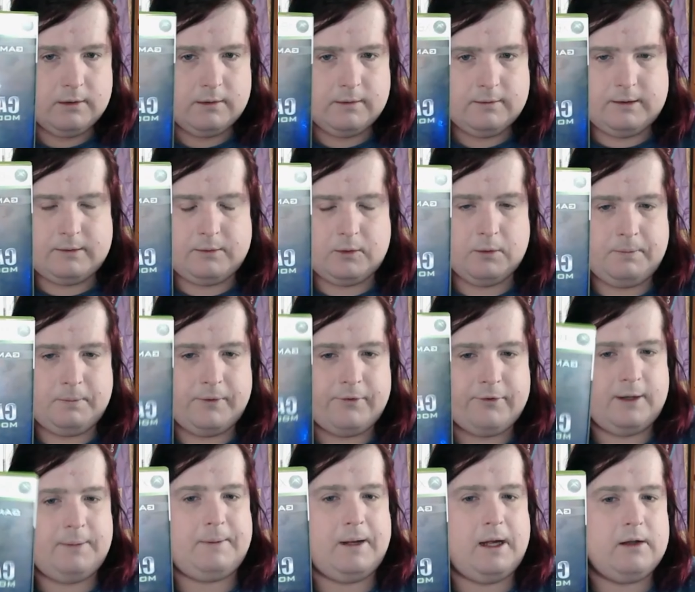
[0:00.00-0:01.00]
This cost me
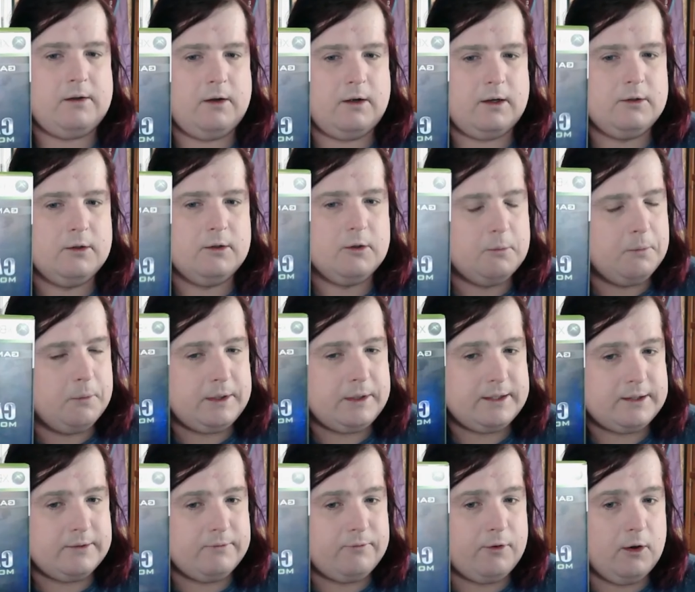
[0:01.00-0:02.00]
£3 like a normal
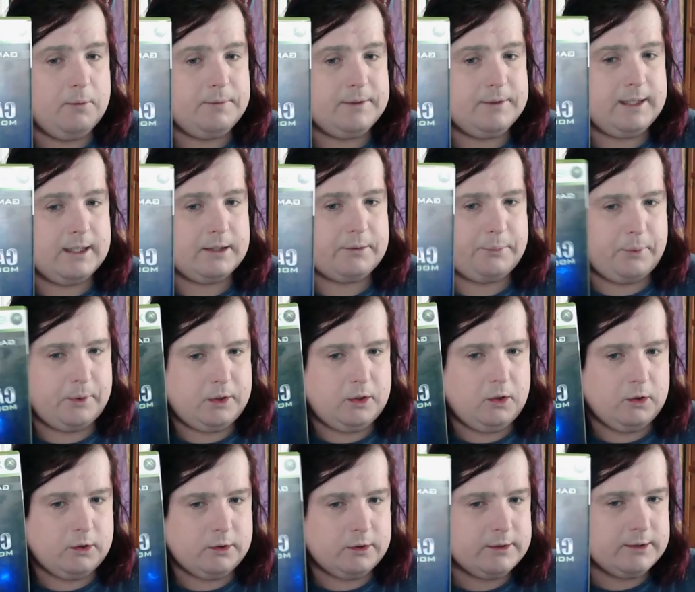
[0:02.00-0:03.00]
edition from CX would
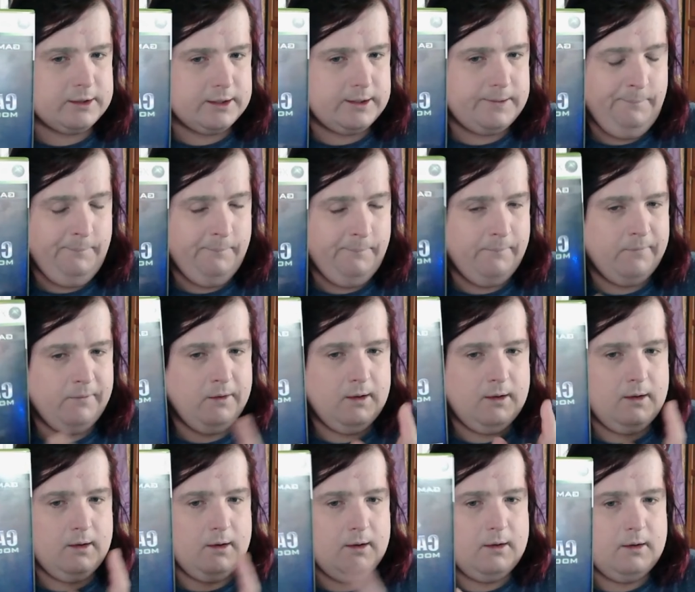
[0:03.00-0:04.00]
cost you.
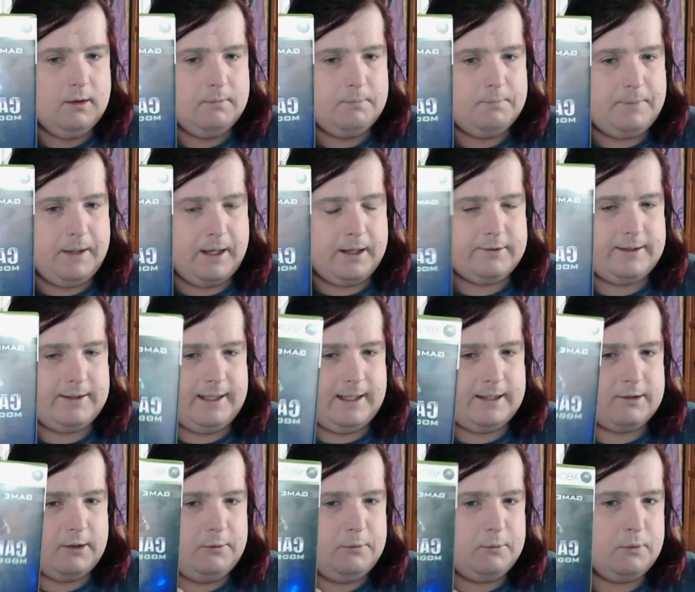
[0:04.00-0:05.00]
But CX
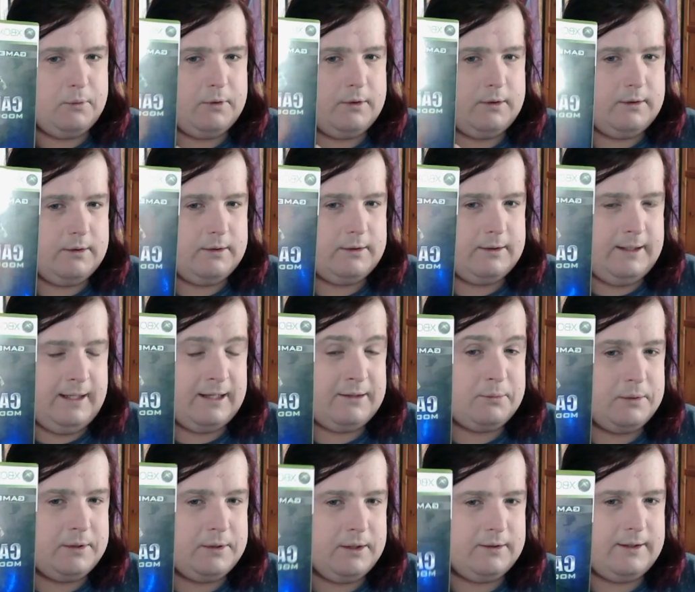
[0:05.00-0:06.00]
don't CX
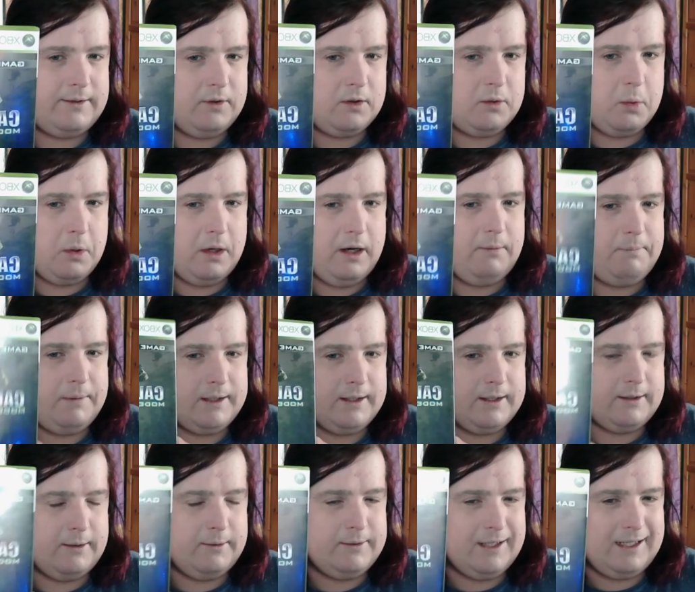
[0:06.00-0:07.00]
will sell this for 12 but they
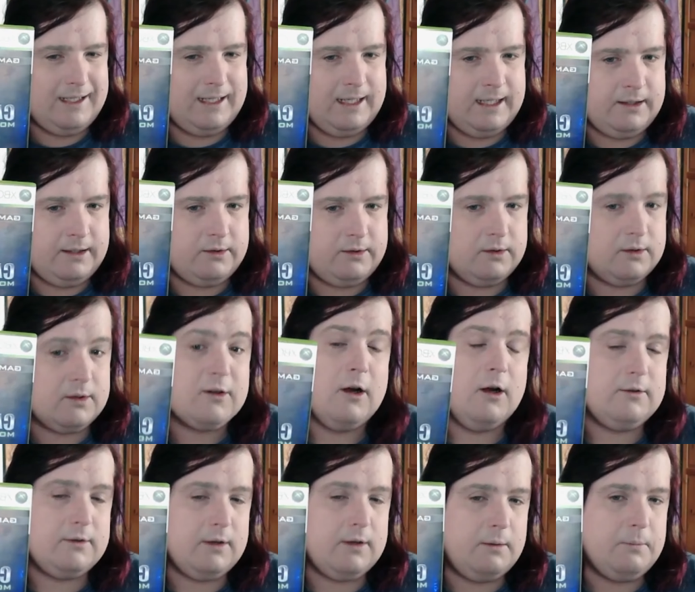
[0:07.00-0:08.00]
don't take it in because the
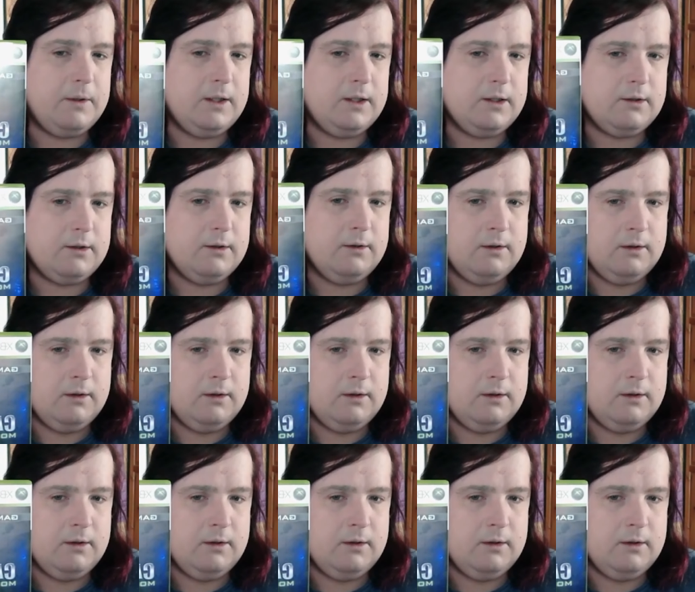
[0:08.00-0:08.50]
codes don't work.